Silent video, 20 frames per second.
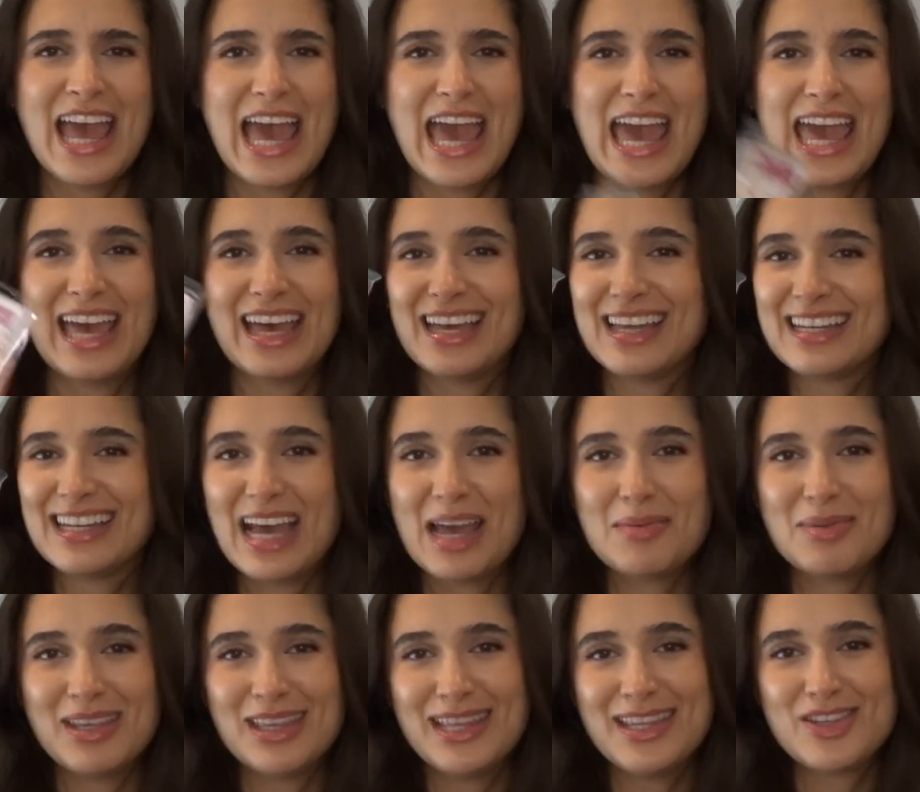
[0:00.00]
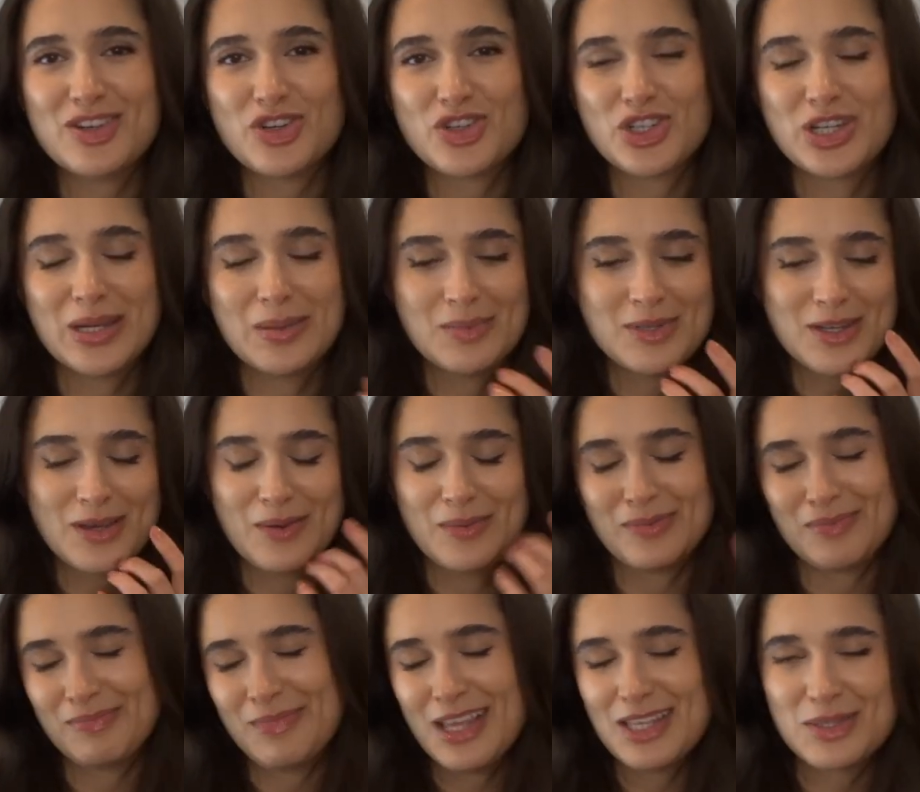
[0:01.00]
And I mean, these are cheap, so
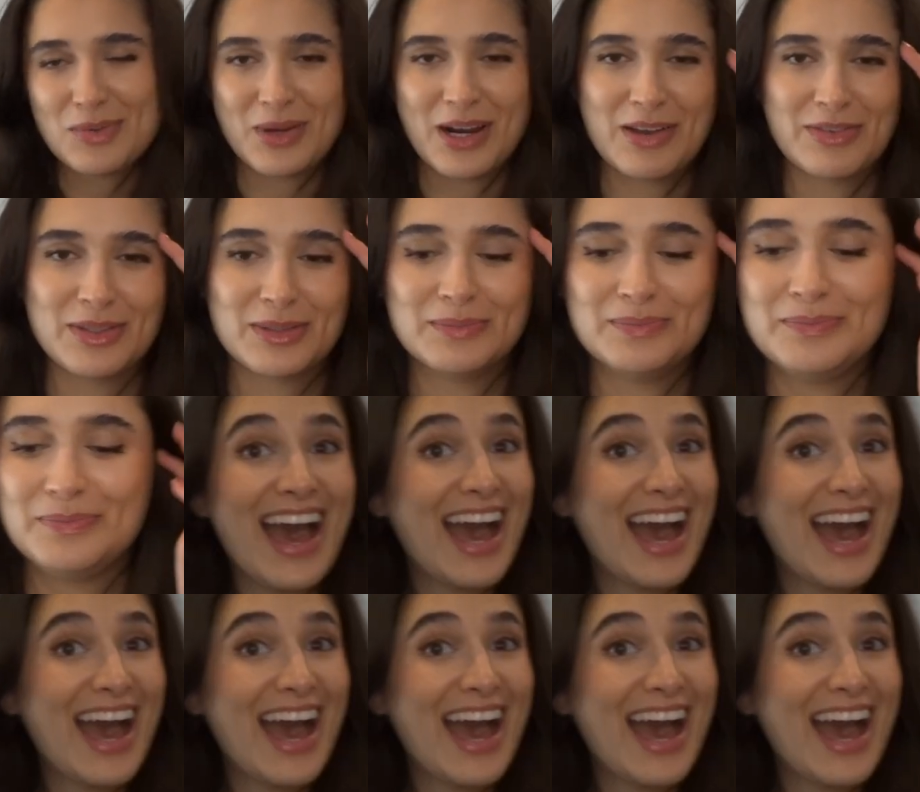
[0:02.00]
it's whatever.